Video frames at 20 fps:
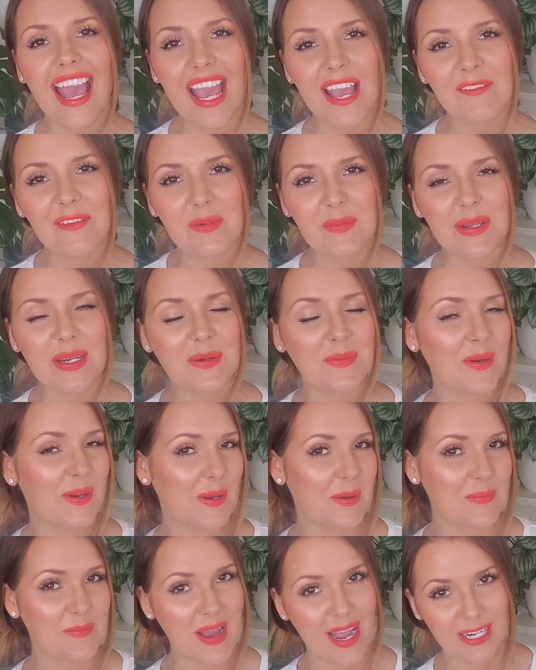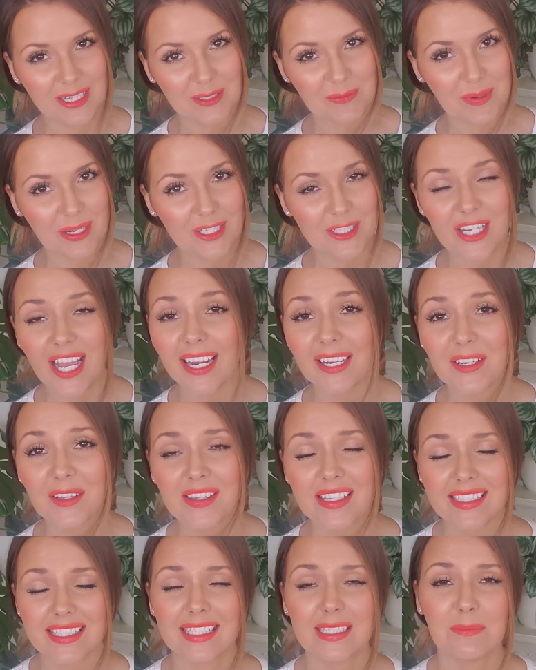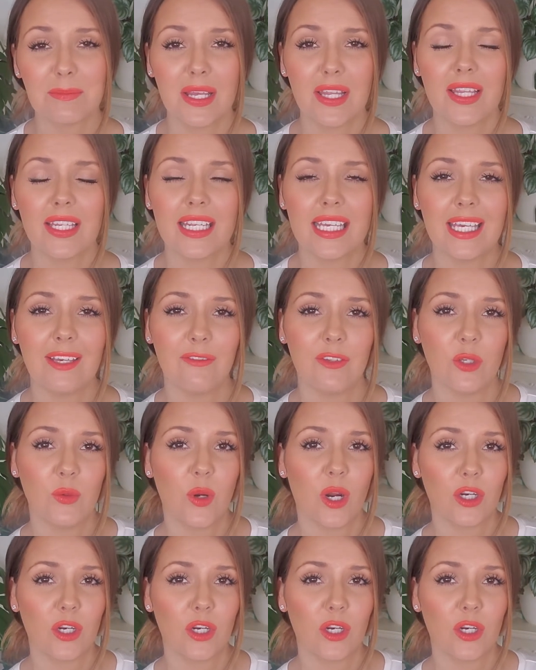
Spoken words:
Hey everybody, welcome back to my channel. This is Melanie.